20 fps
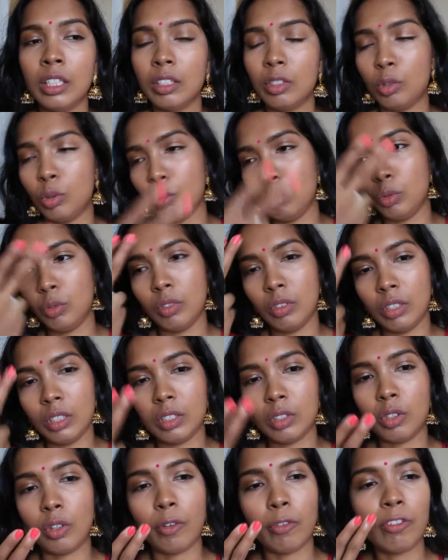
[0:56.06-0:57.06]
to
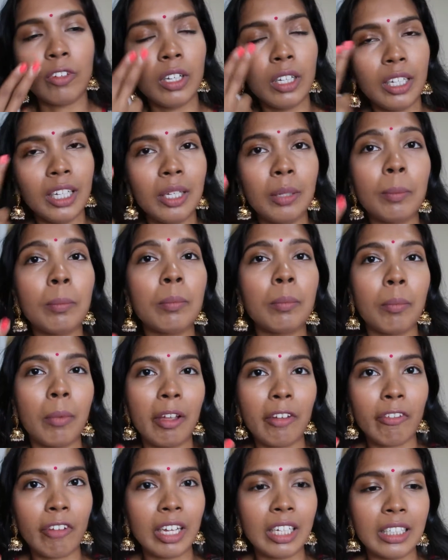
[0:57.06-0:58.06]
sort of clean
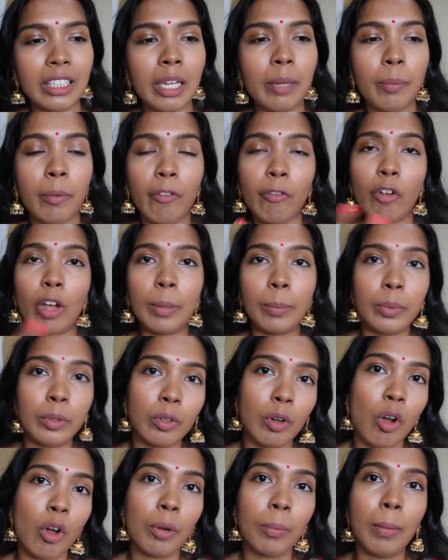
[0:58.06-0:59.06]
my face up before I
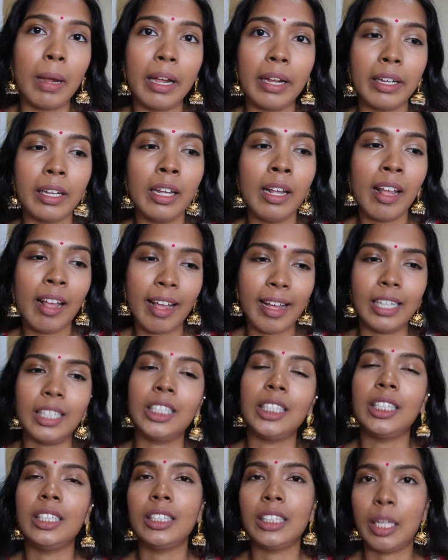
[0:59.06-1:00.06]
put on my
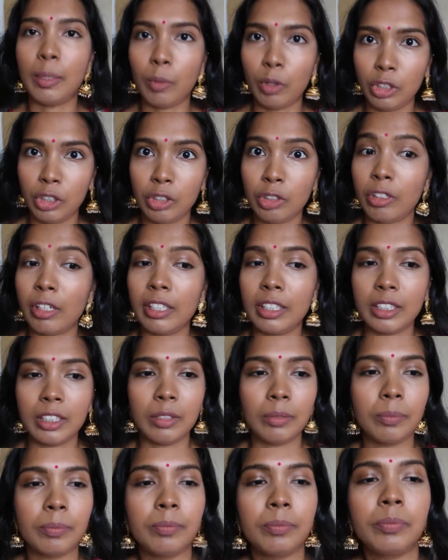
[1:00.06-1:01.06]
essence and
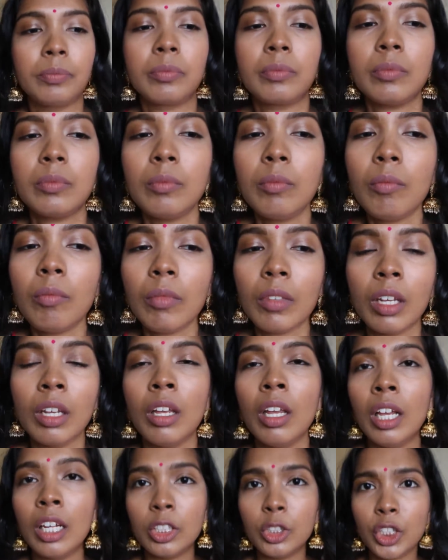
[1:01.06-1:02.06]
moisturizer.
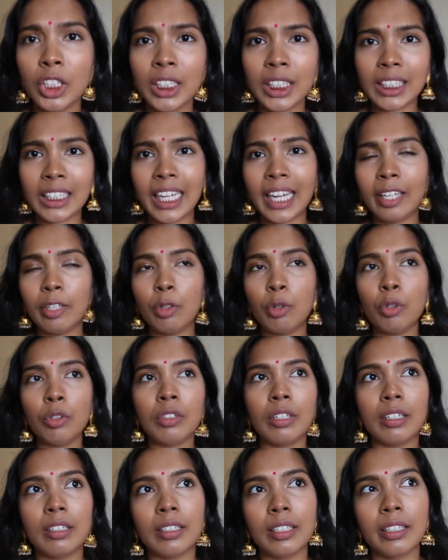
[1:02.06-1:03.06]
Just a side
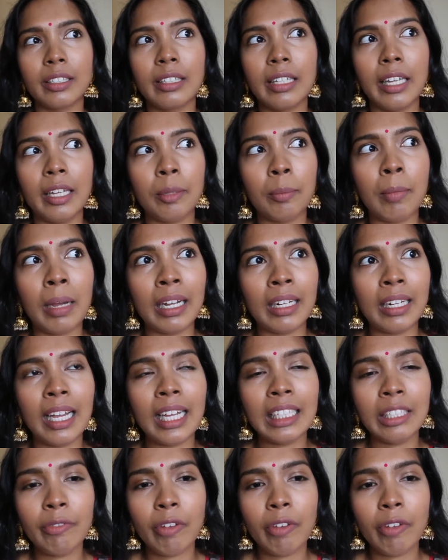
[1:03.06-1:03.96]
note, in my last